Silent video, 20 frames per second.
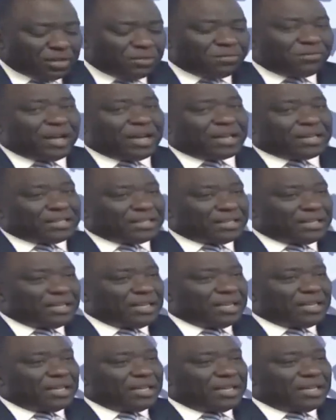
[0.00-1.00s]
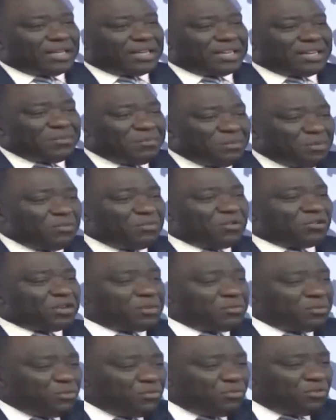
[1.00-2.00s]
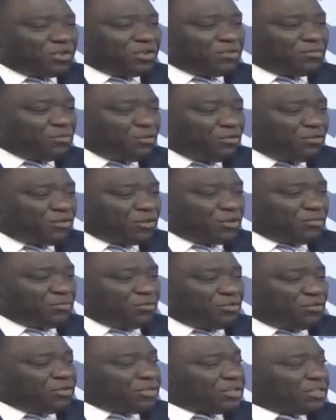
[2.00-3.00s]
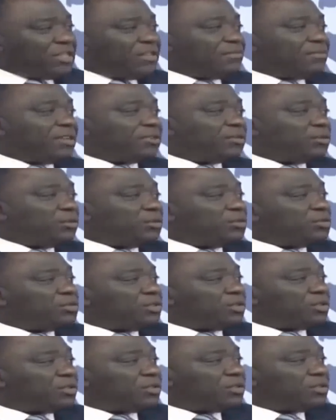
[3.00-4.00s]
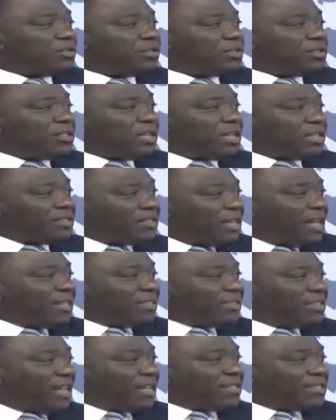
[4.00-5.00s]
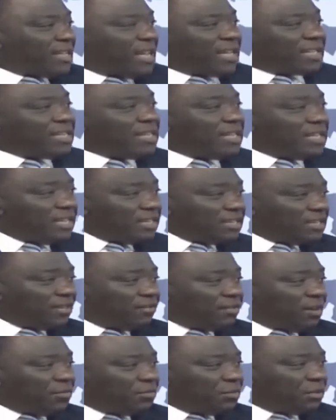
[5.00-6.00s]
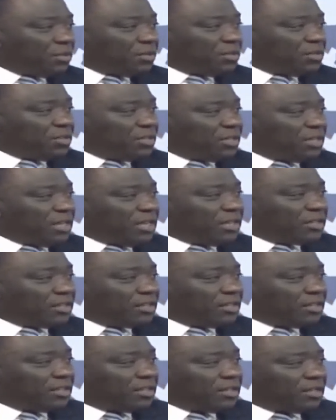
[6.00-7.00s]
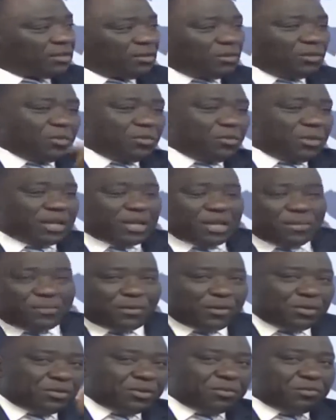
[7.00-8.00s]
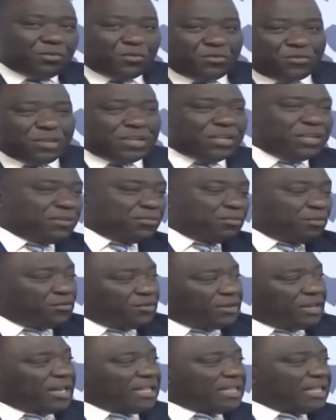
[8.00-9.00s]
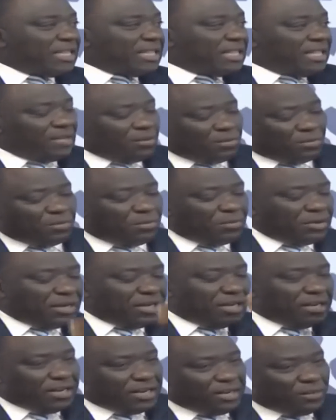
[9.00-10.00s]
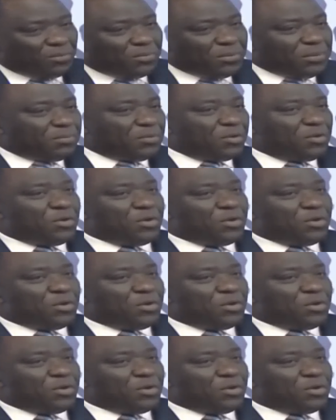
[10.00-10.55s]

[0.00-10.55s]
fact, removal, removal, removal, removal is never a solution. It's like sack, sack, sack. Look at never IBC. For, yes. Never solved this. We, we, keep on removing, removing, and then they, uh, you bring in new people